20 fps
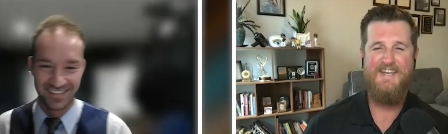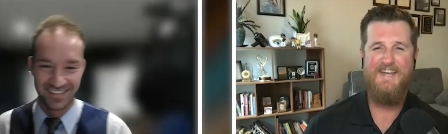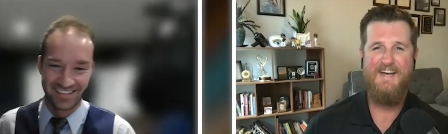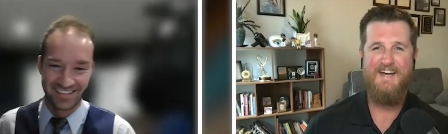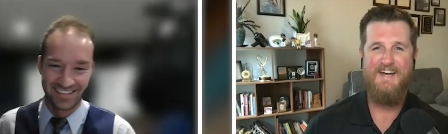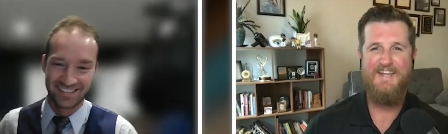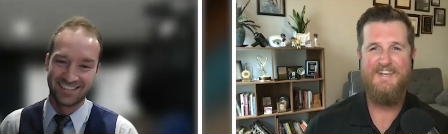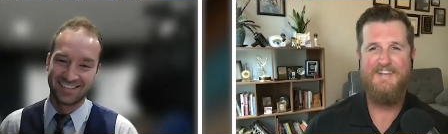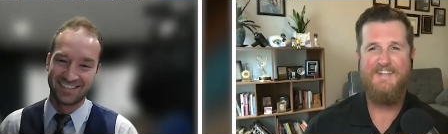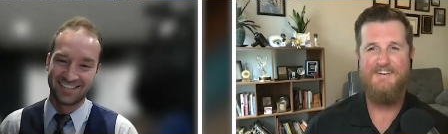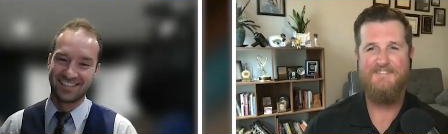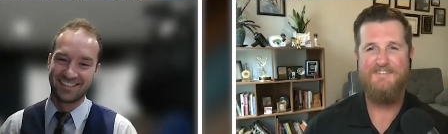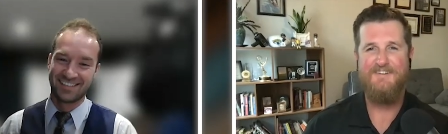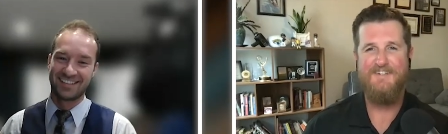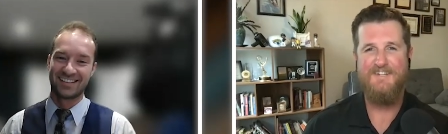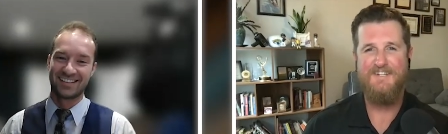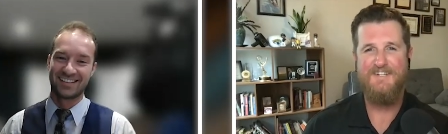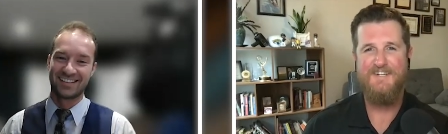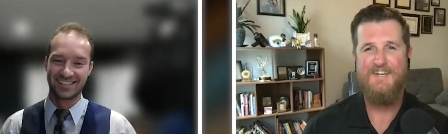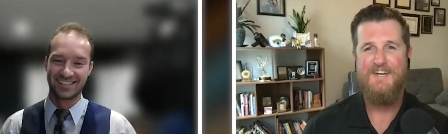Speaker 1: Yeah,
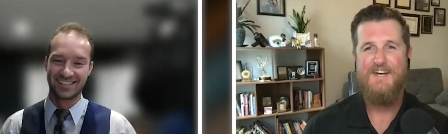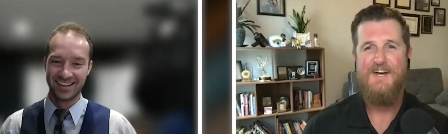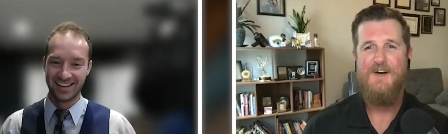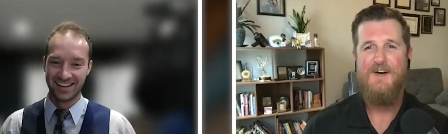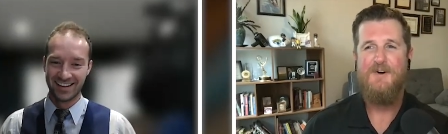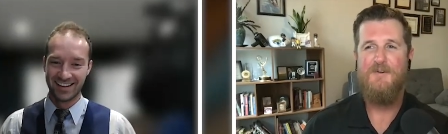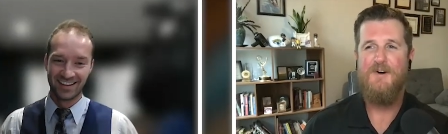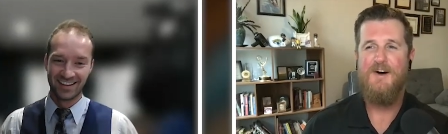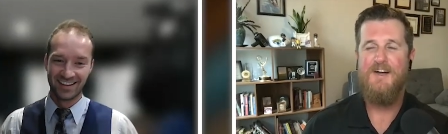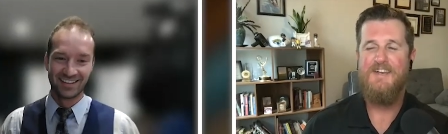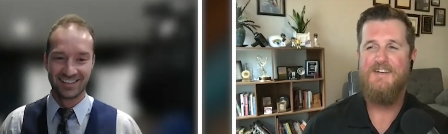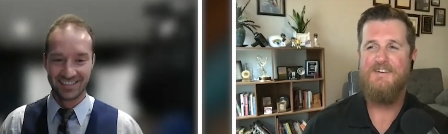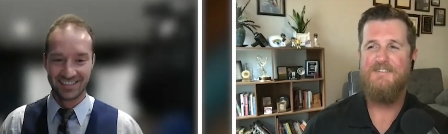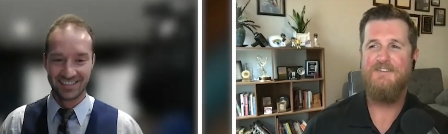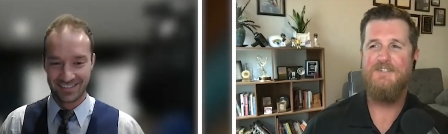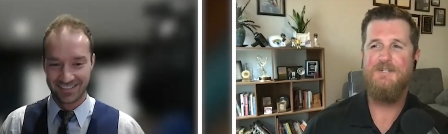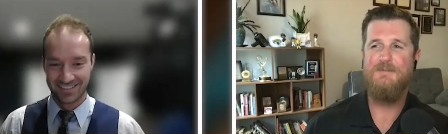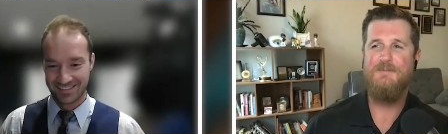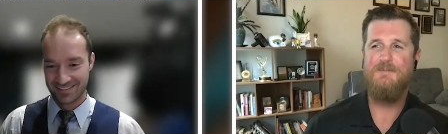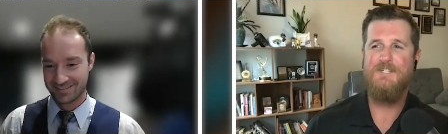definitely. Well, I
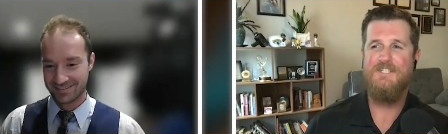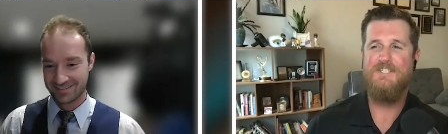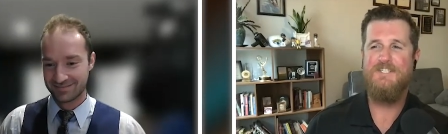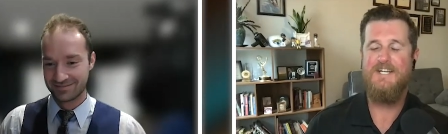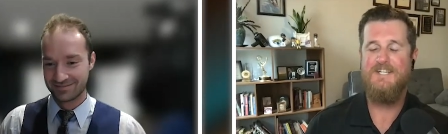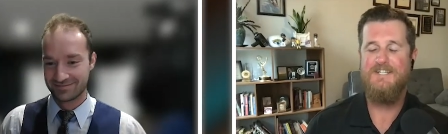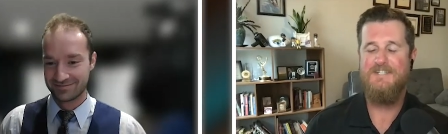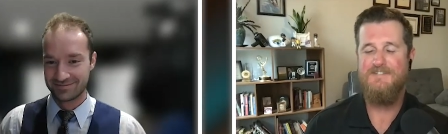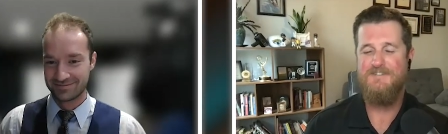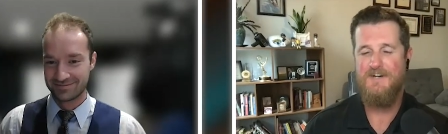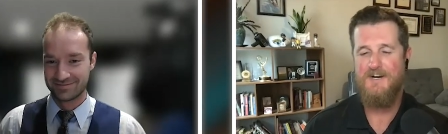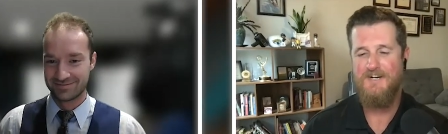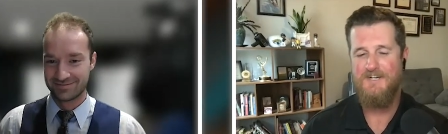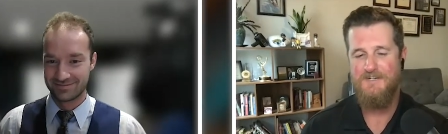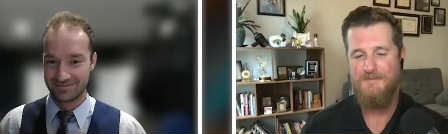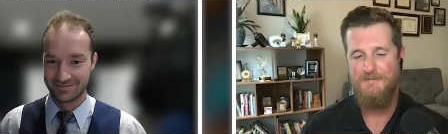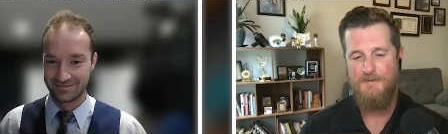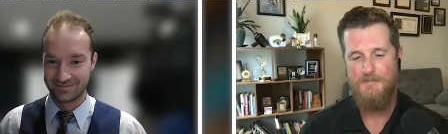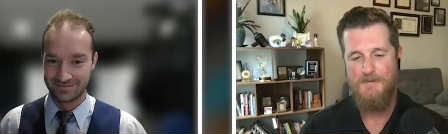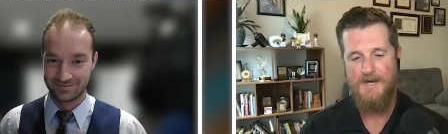definitely appreciate you talking
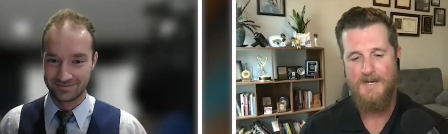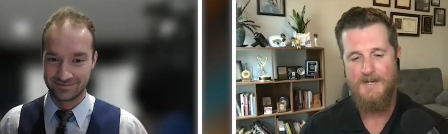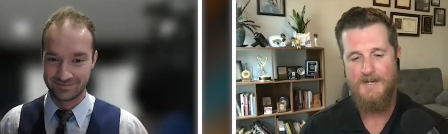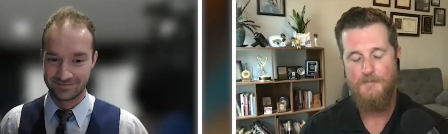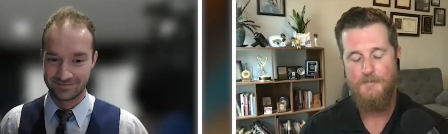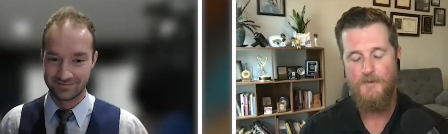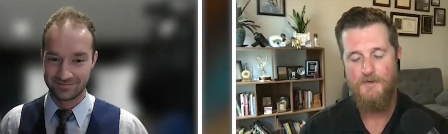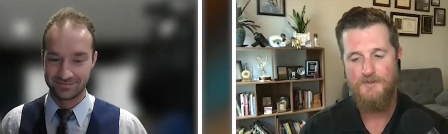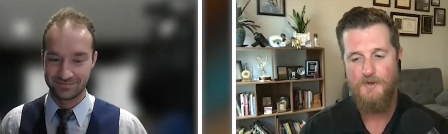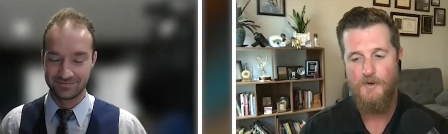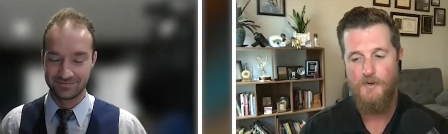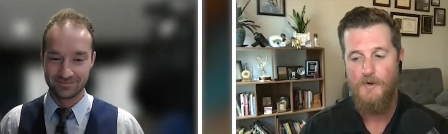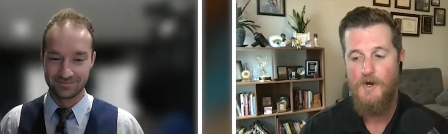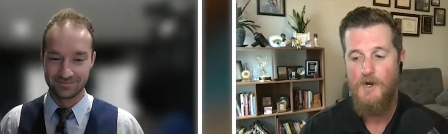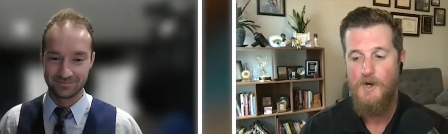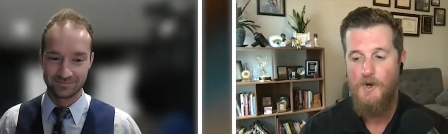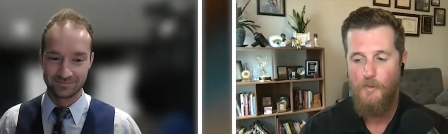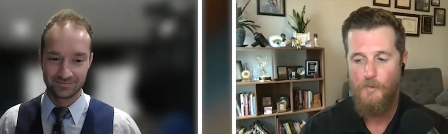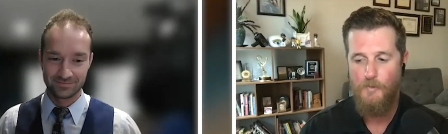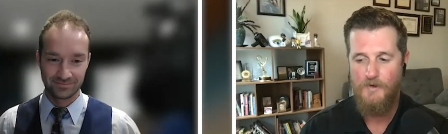to me about it. Well, so
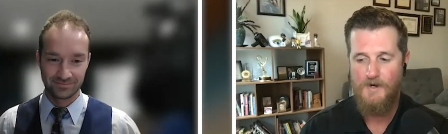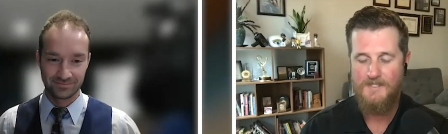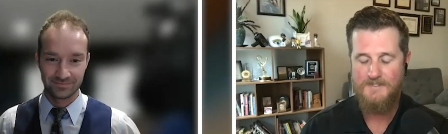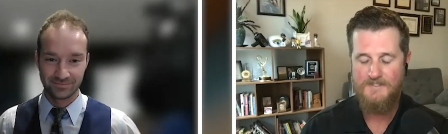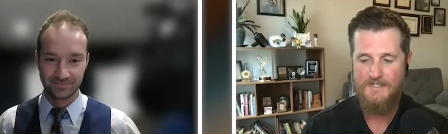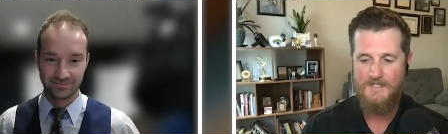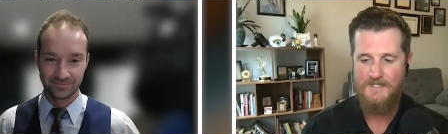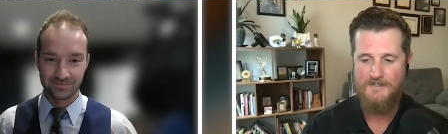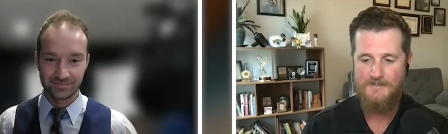we're at the